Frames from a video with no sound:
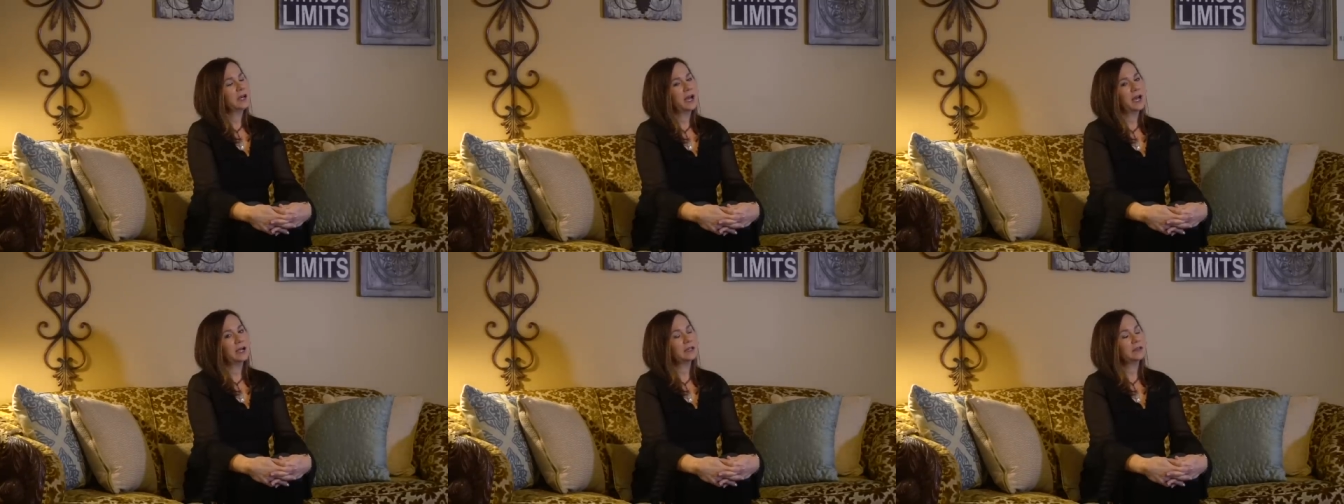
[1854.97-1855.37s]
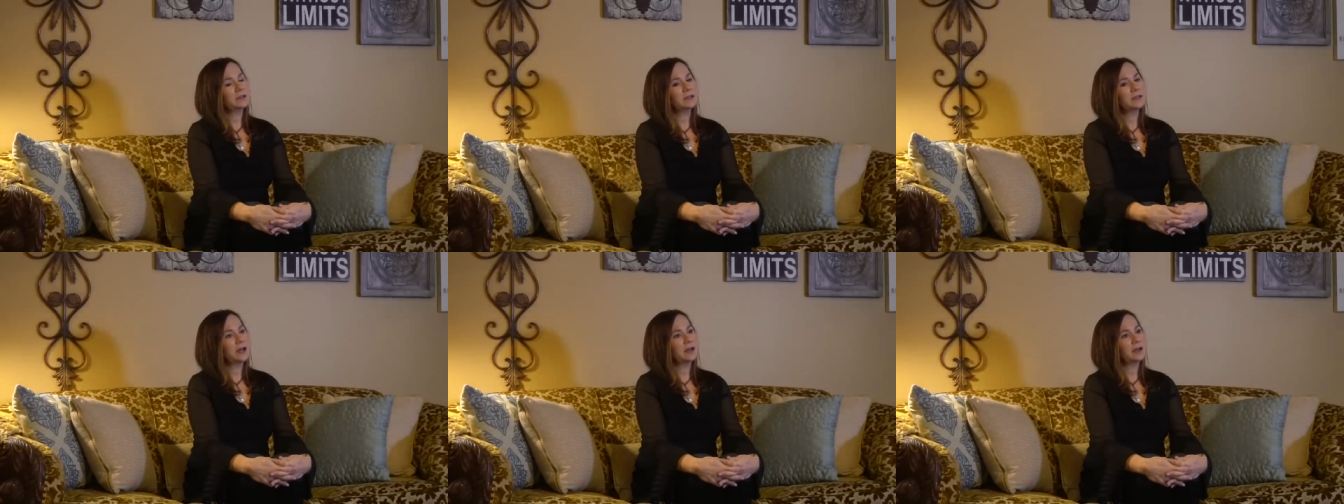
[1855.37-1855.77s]
I
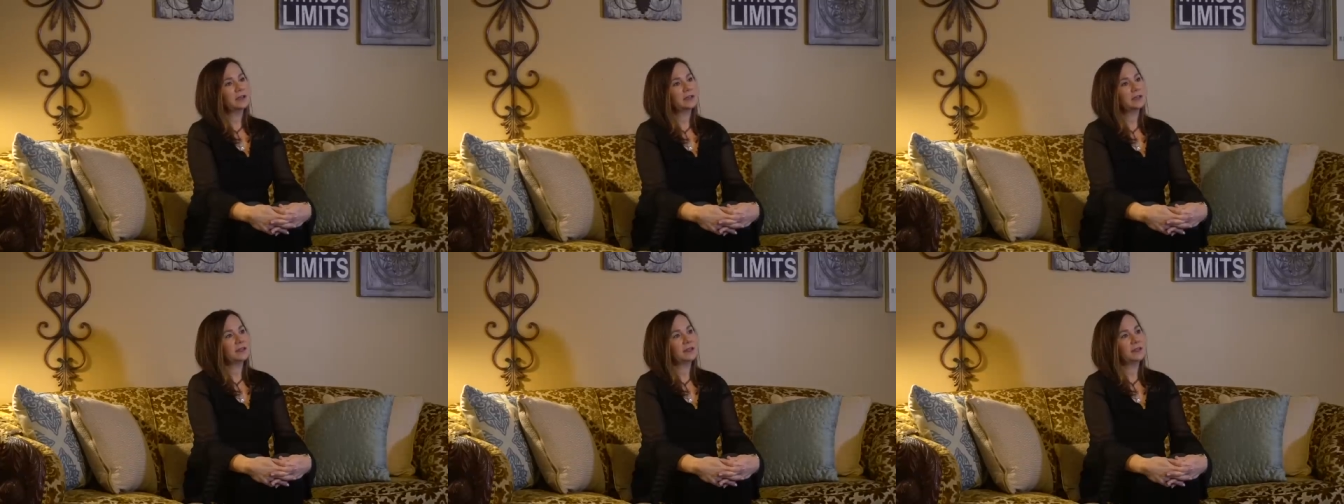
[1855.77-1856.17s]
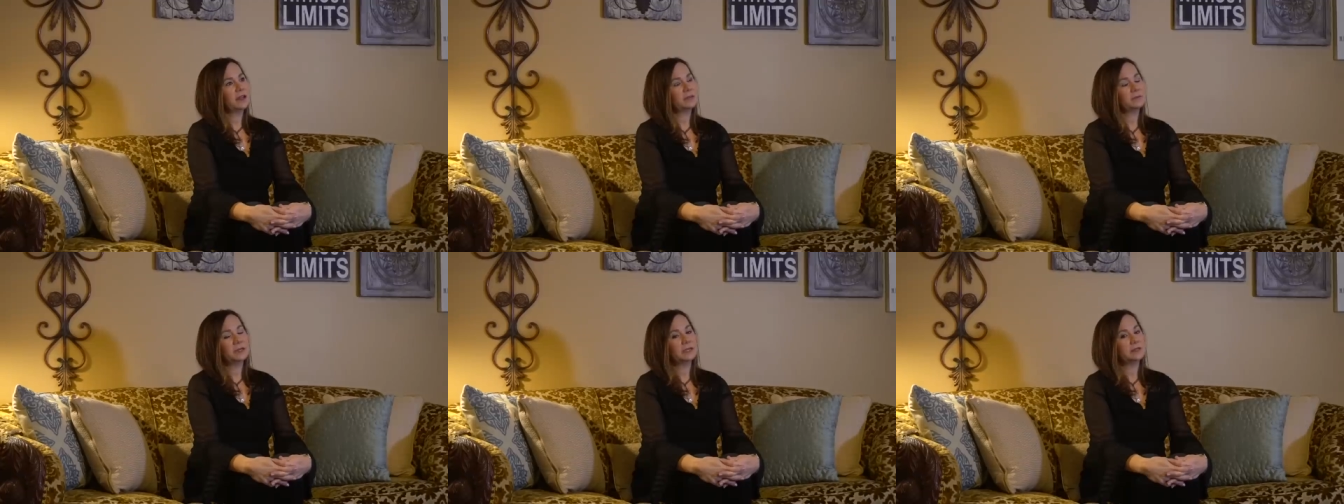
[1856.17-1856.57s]
could not,
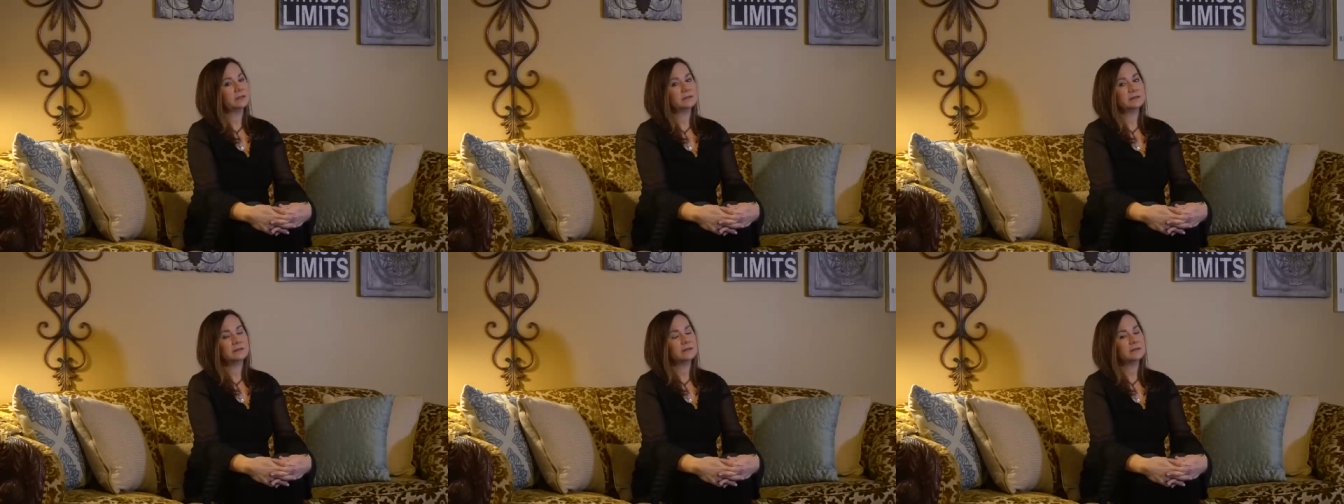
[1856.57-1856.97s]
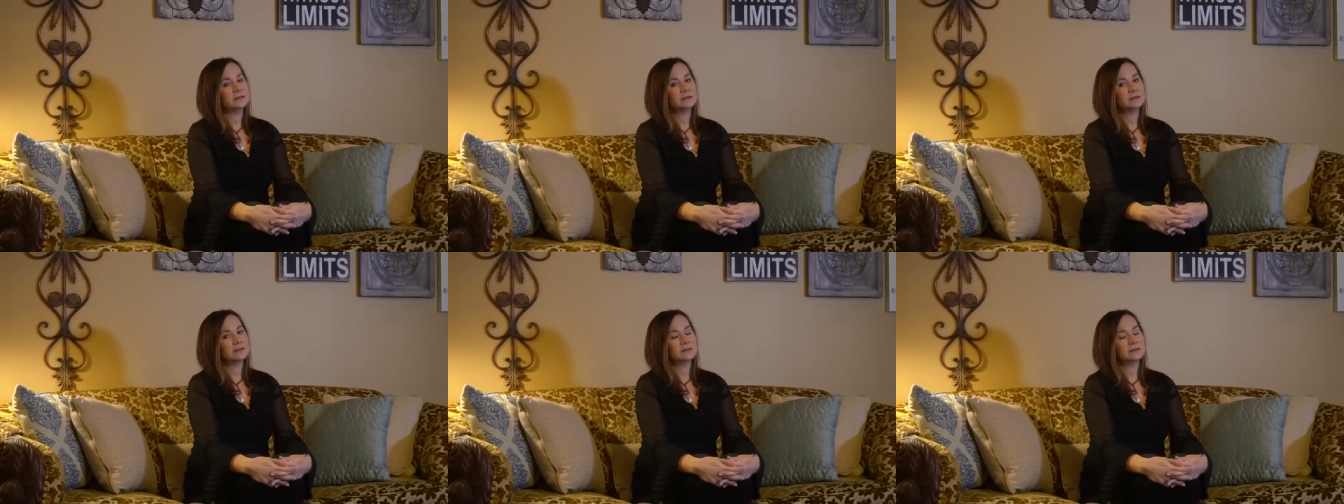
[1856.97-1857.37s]
I mean,
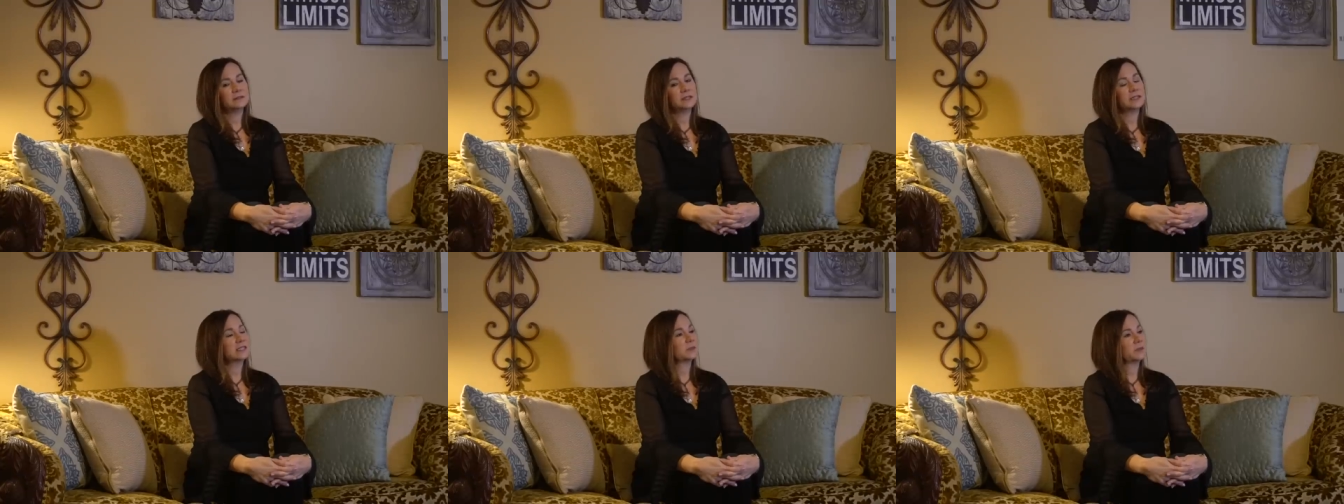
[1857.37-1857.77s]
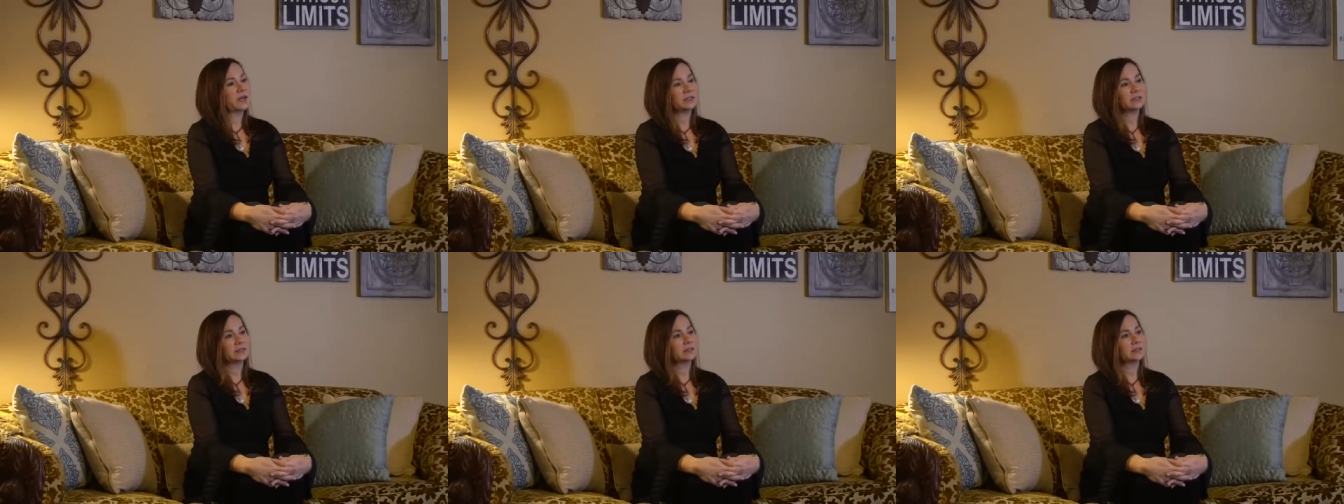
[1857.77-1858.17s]

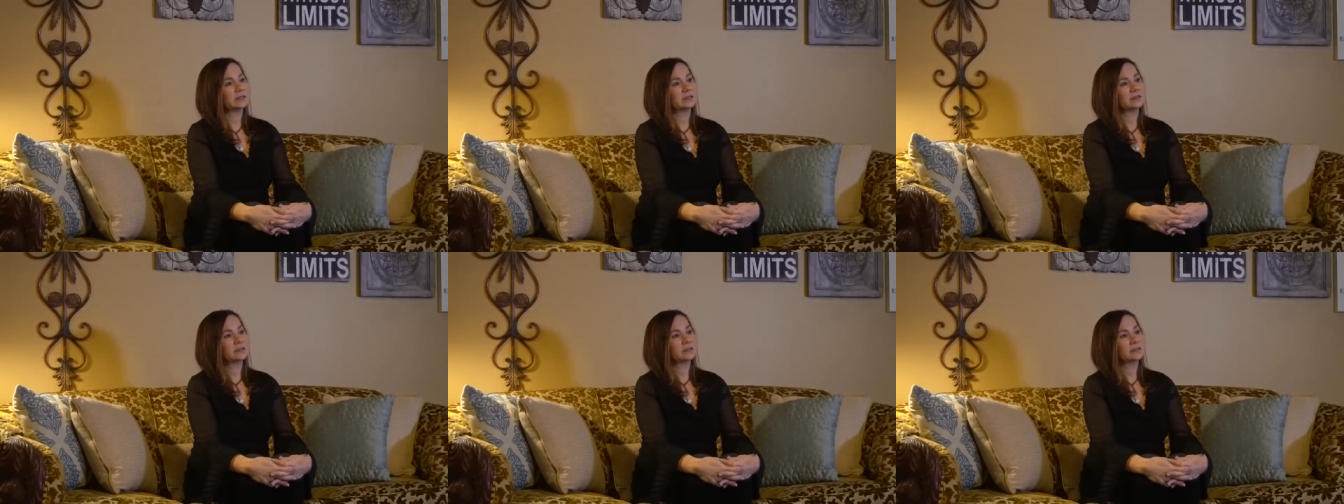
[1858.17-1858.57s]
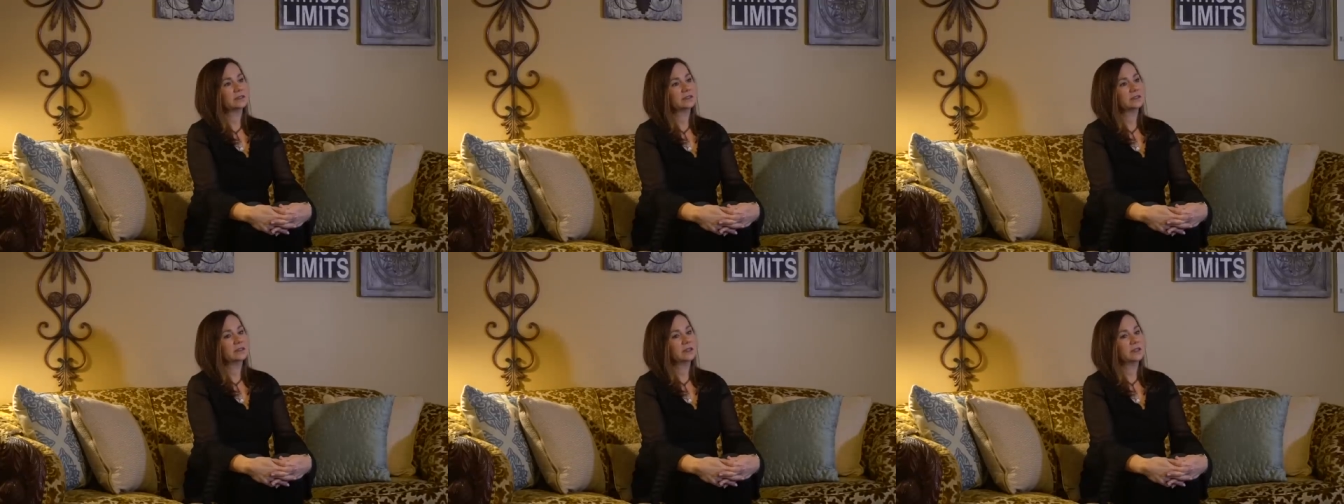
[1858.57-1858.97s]
express
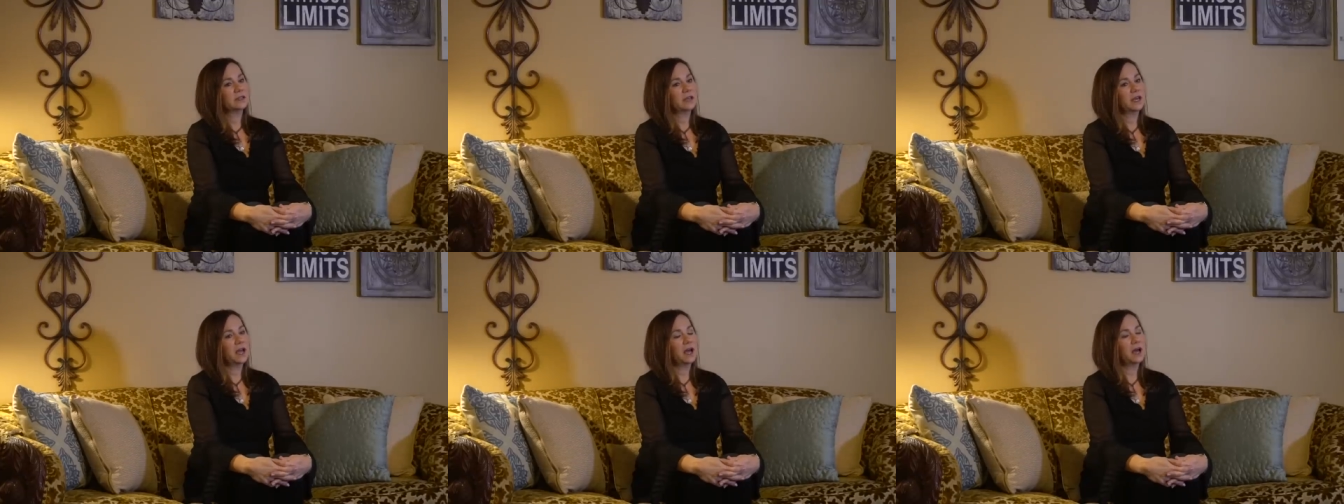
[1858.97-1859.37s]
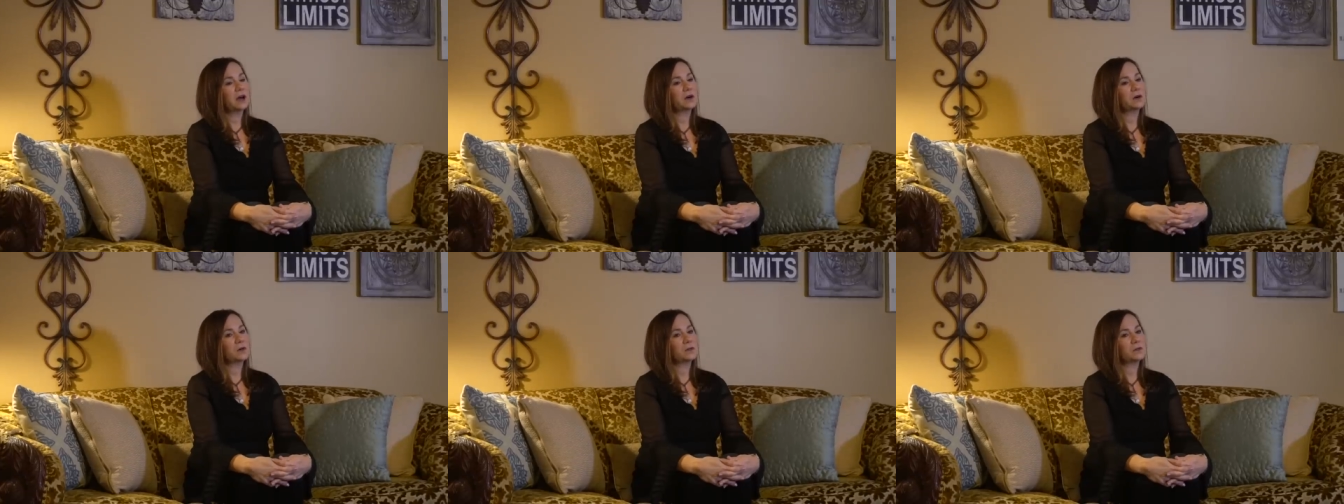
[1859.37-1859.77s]

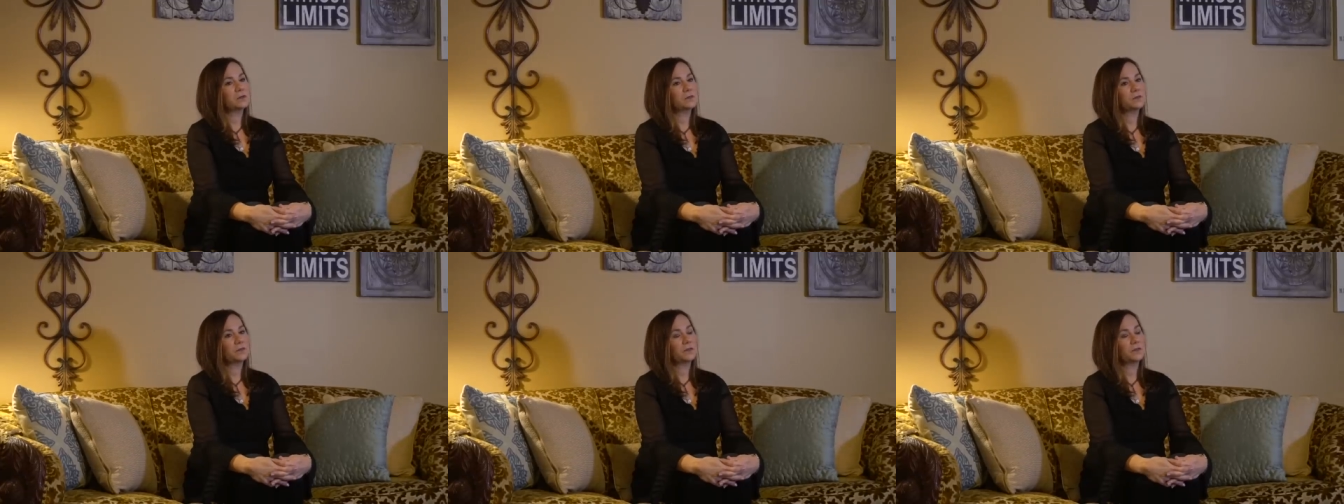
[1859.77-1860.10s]
how